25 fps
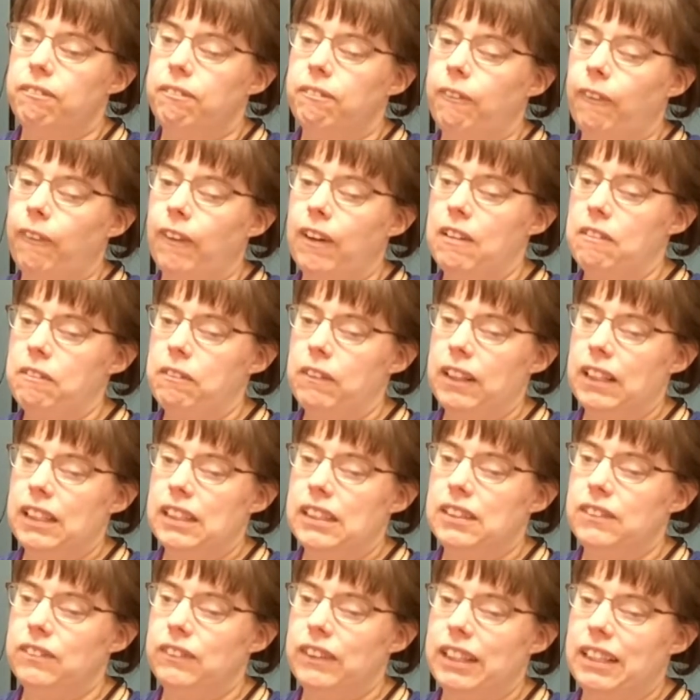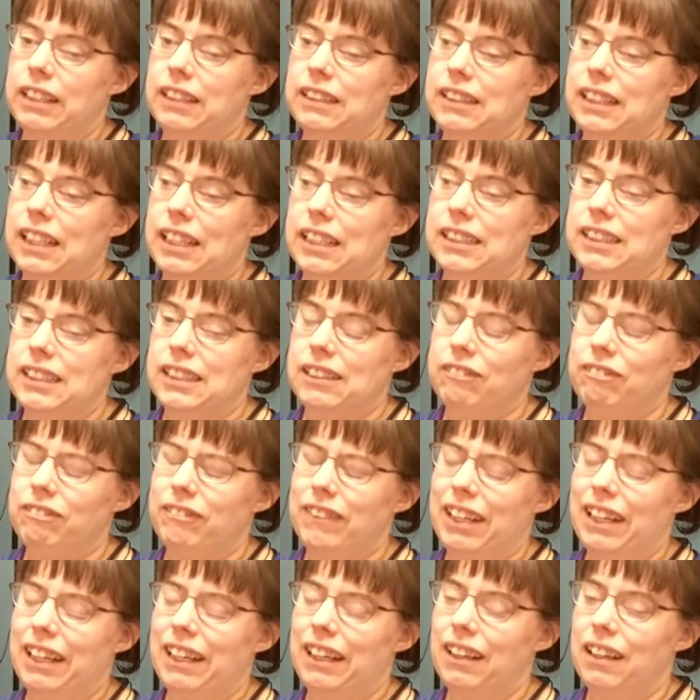privilege, because that's
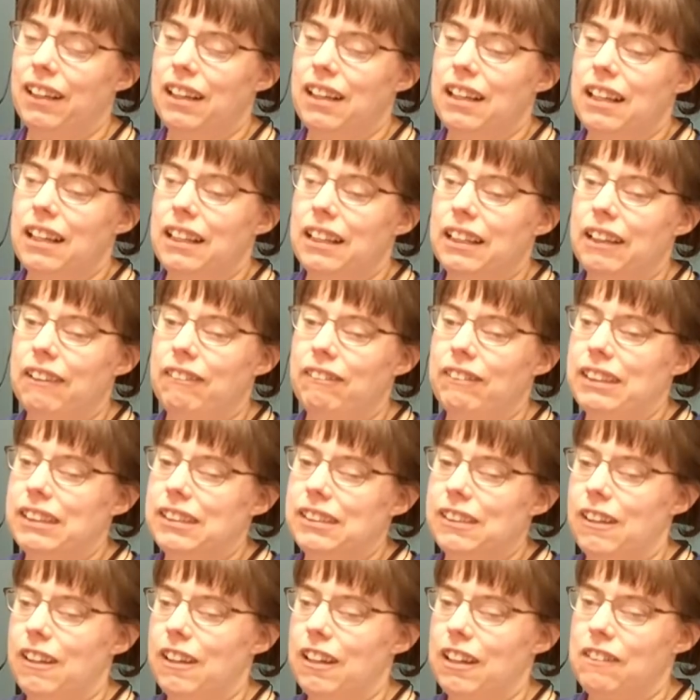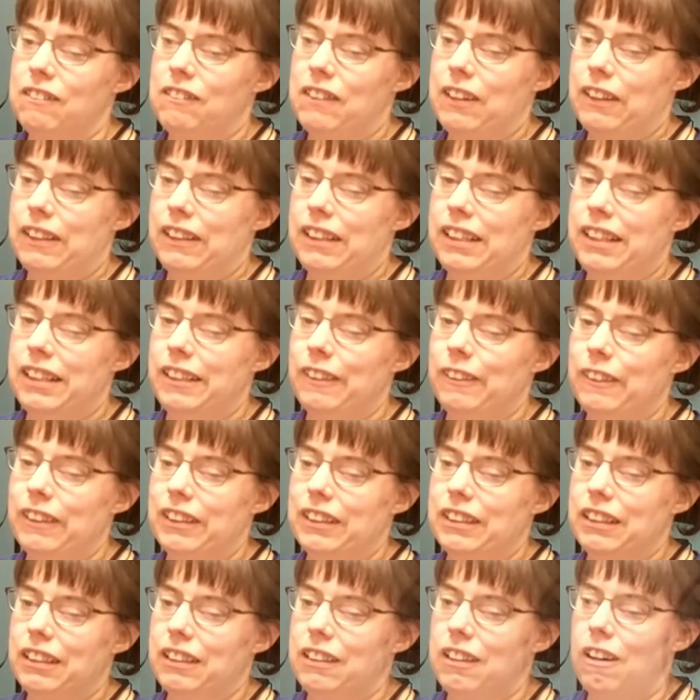something that we talk about here
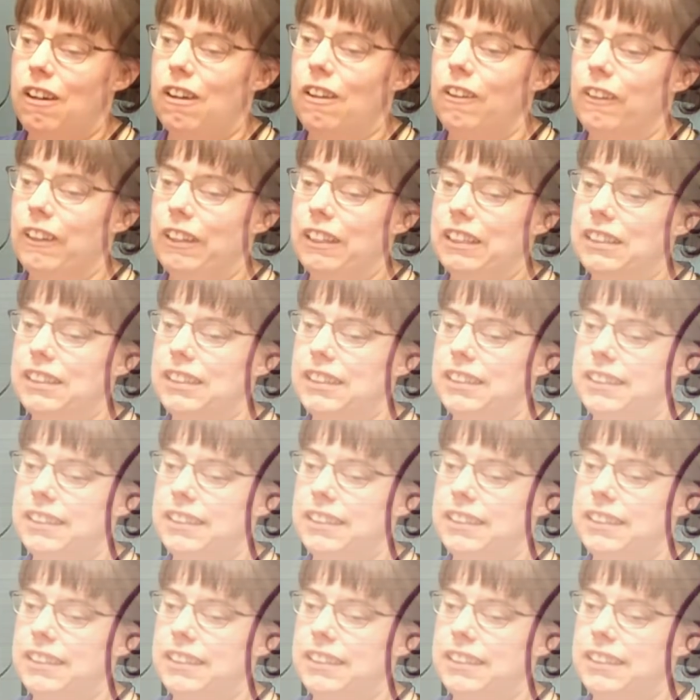at the college